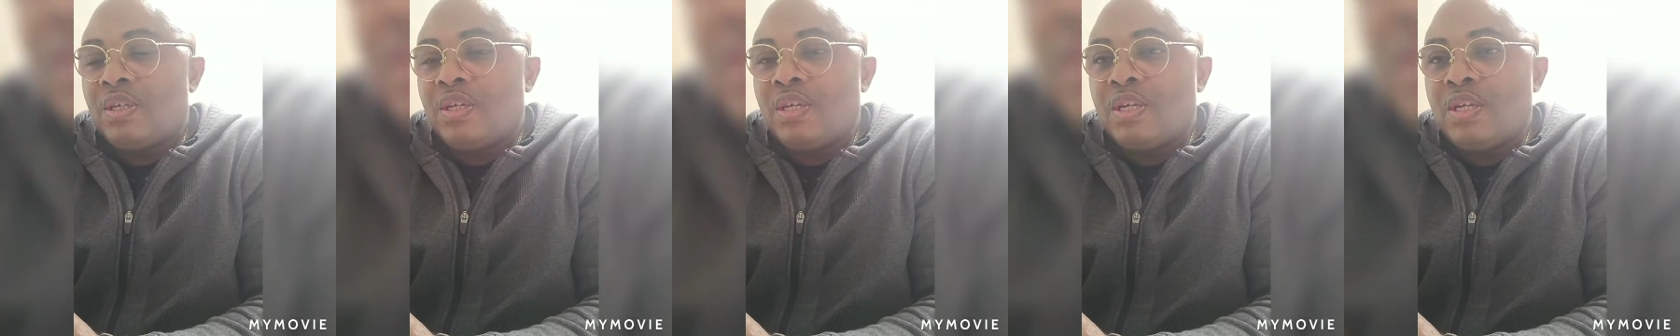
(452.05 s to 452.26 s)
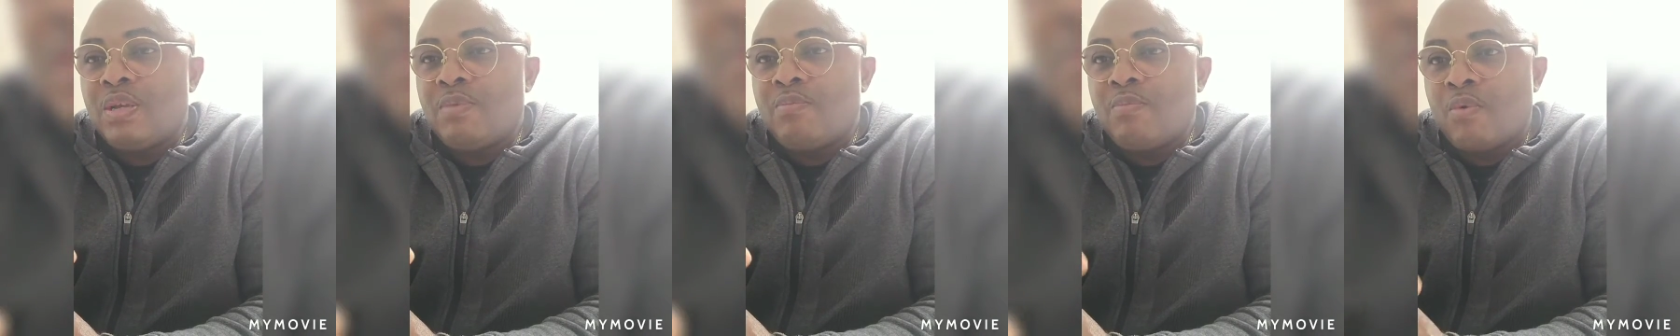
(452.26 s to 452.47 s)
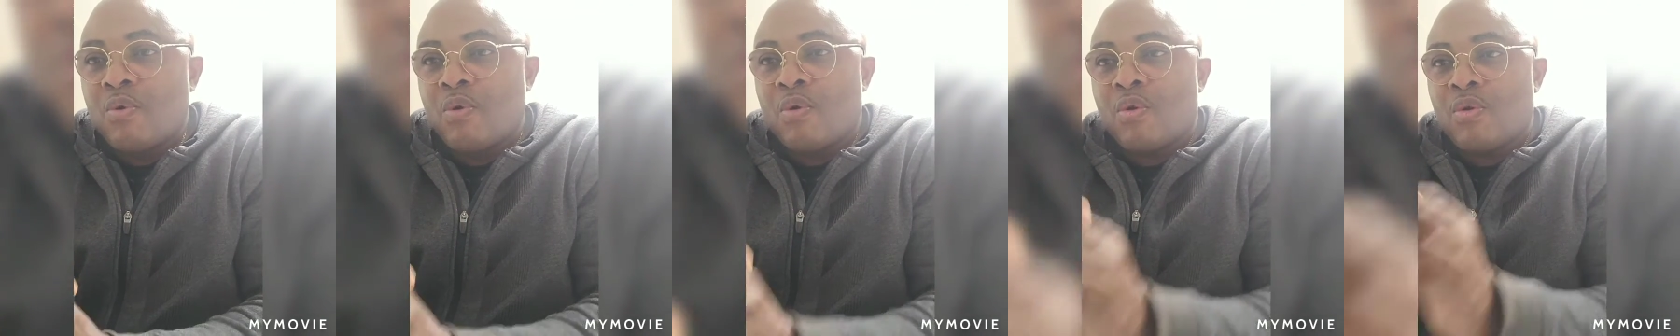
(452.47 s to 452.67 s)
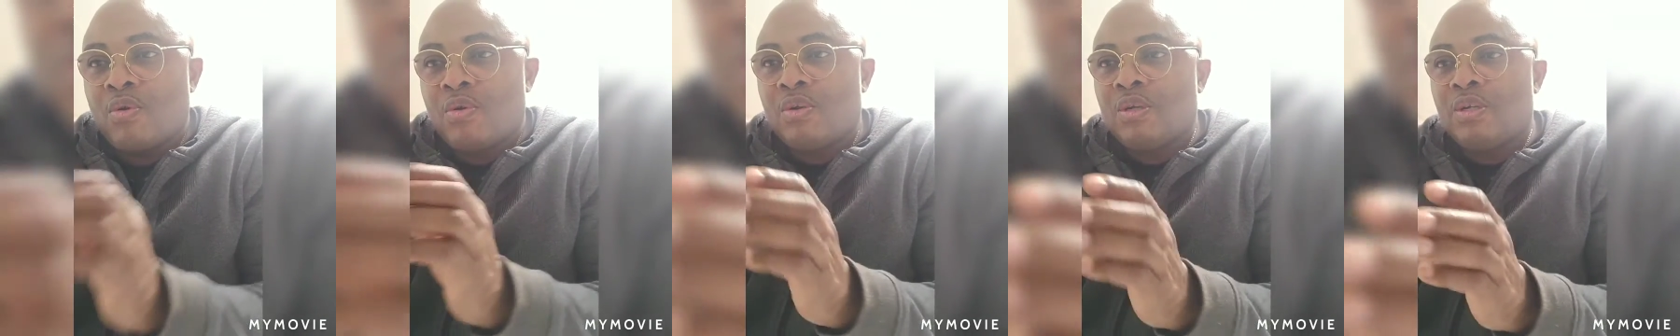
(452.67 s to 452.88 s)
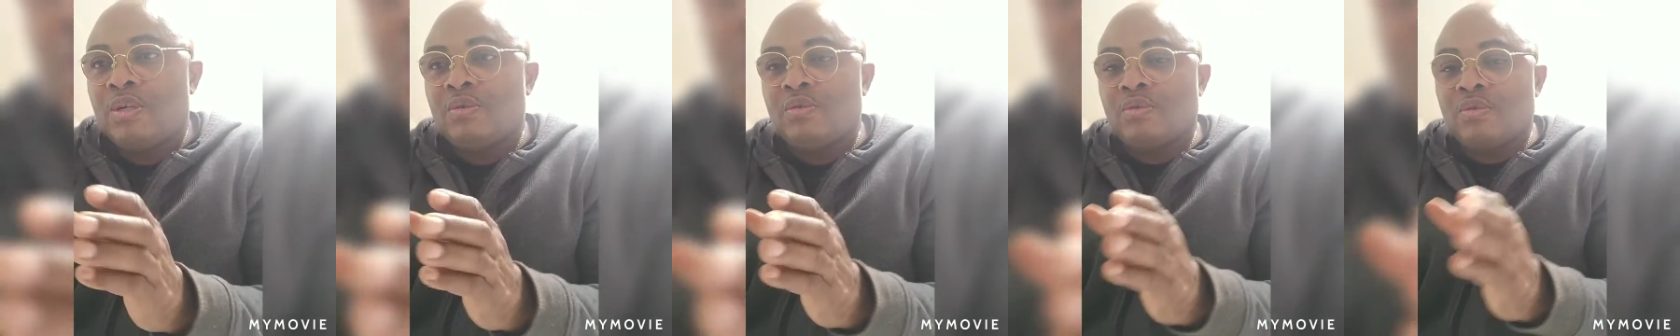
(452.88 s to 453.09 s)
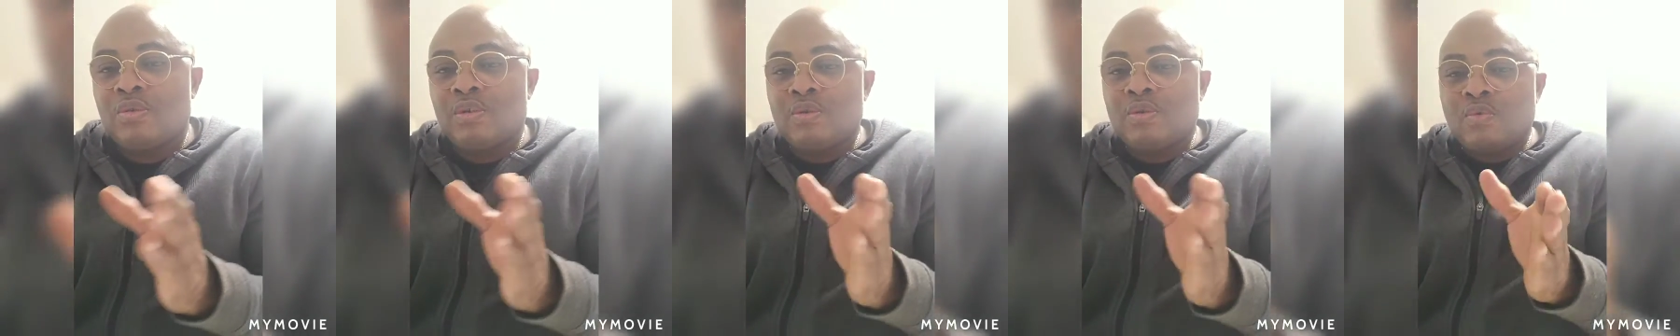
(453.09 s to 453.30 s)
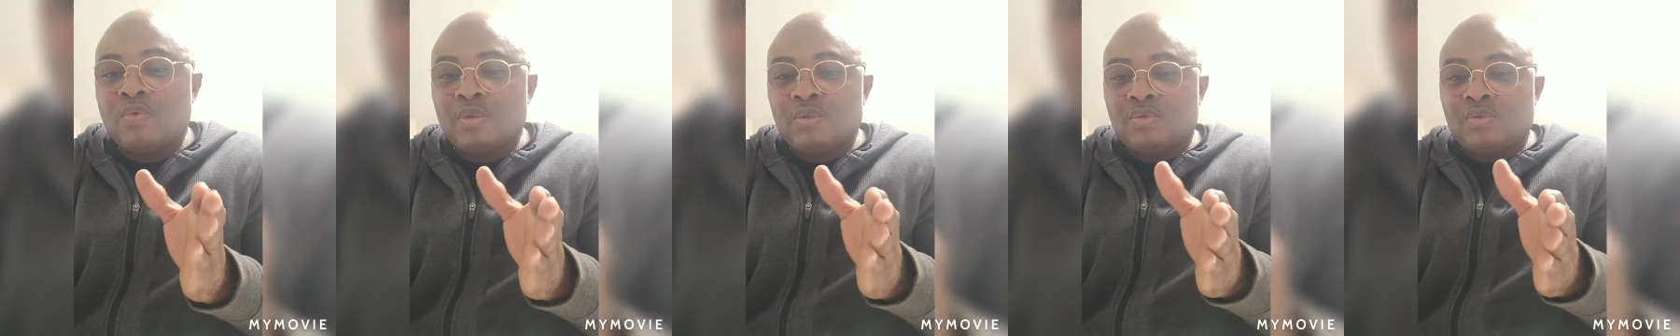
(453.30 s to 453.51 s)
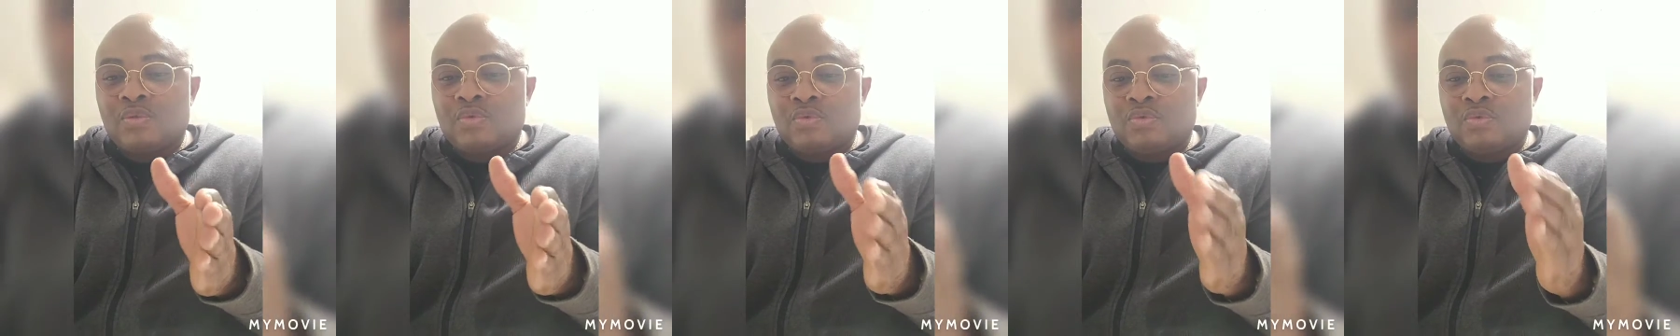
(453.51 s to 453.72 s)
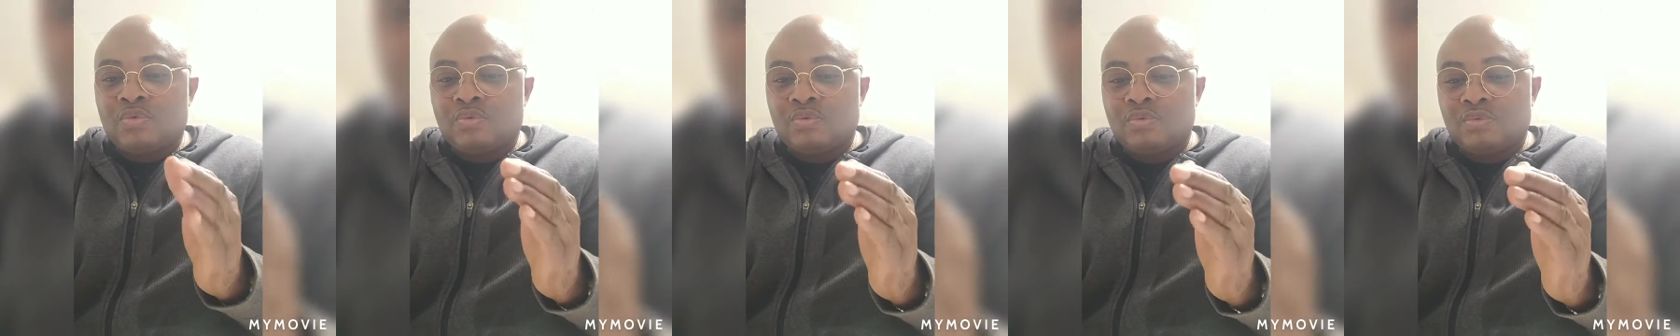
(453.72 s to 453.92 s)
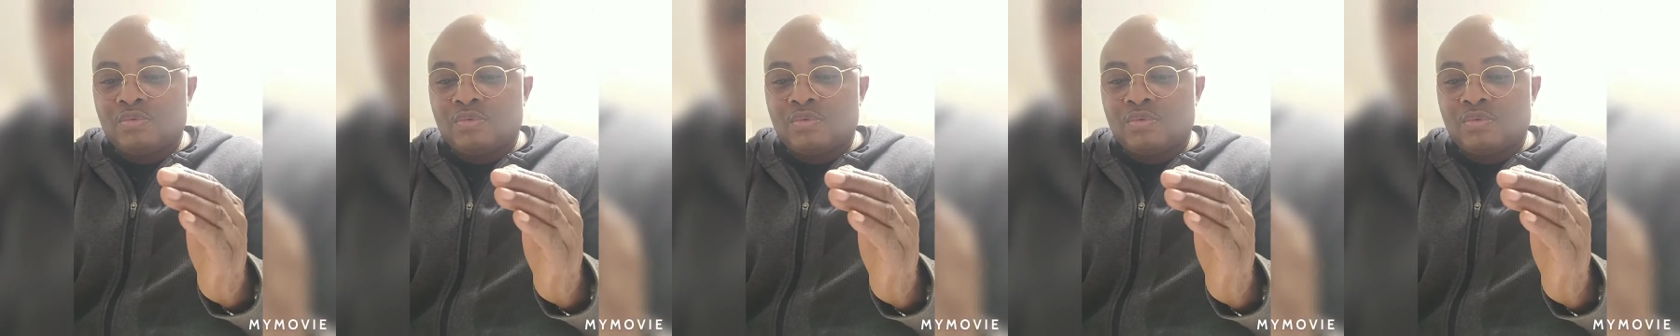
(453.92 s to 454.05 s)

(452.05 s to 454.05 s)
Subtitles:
you want to,